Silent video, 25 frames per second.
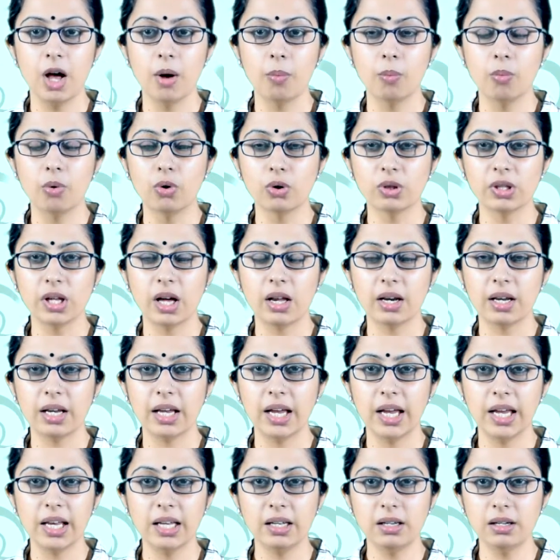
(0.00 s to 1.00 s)
Both are
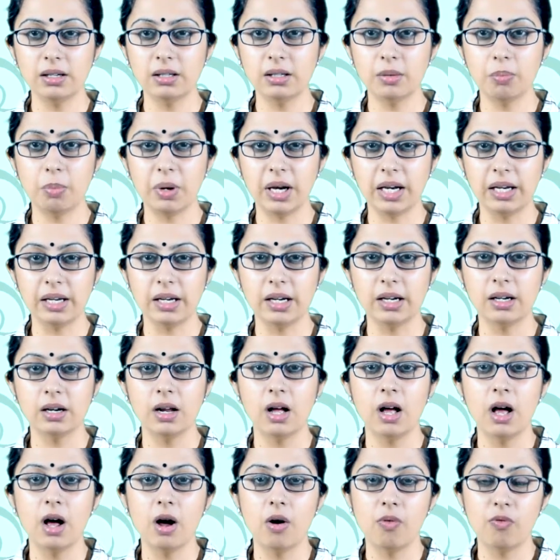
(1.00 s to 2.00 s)
interdependent.
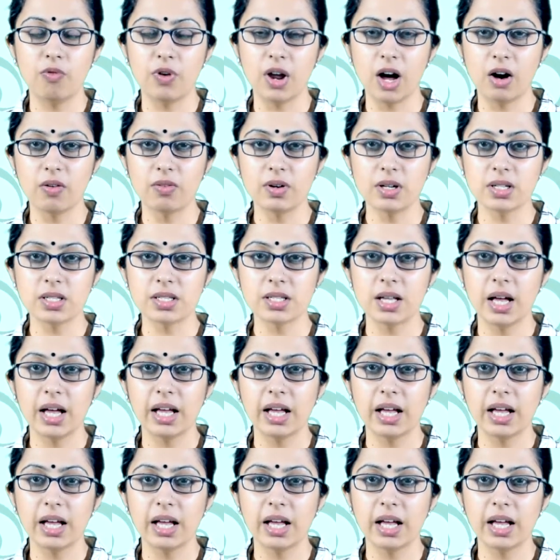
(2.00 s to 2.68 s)
Flowers